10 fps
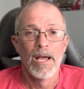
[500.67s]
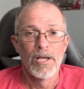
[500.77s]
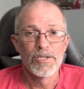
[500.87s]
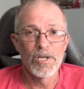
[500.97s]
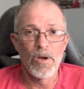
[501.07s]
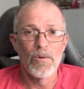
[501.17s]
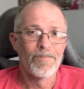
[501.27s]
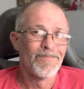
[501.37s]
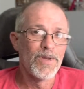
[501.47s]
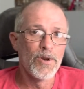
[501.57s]

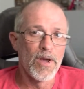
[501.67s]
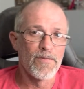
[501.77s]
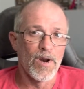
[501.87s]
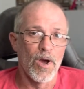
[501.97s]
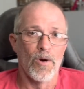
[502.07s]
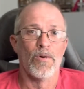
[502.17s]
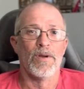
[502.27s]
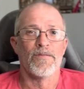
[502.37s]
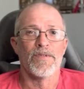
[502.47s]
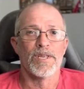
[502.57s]
So you never know
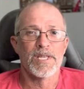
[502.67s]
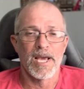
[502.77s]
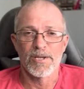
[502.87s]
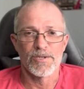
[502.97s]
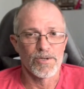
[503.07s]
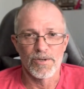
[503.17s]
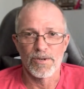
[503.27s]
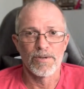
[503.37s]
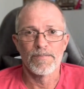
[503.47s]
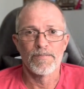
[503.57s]
if the techs
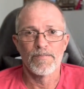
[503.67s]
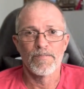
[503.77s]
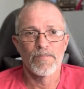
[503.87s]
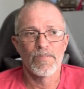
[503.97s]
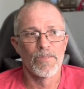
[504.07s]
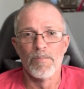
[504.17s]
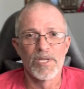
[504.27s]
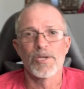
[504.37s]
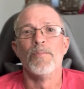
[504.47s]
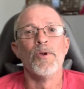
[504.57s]
are
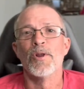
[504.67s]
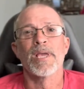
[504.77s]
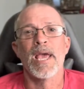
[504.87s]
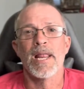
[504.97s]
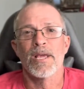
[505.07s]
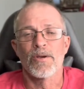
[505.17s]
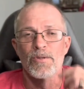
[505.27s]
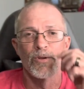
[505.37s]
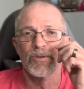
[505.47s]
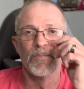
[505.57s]
miscommunicating or
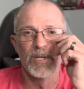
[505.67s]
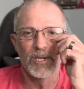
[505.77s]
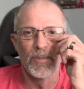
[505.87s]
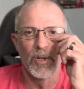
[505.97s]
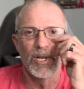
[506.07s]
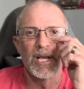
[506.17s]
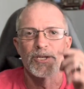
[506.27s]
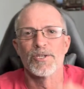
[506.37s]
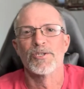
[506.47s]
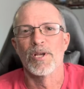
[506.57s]
there's
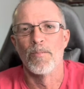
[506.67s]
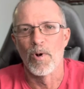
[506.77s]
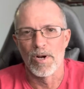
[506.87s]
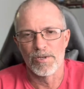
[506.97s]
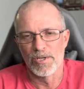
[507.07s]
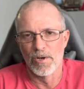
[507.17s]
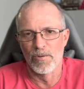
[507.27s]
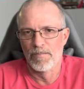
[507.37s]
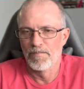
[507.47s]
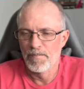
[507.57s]
miscommunication somewhere.
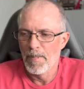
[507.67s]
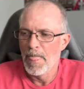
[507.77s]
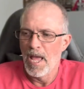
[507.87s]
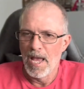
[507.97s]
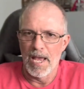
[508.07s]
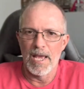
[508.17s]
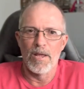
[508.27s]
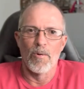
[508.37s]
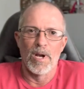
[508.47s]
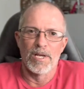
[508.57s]
So
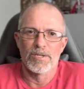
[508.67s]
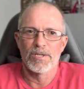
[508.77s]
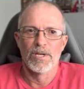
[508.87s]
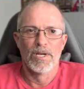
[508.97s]
anyways,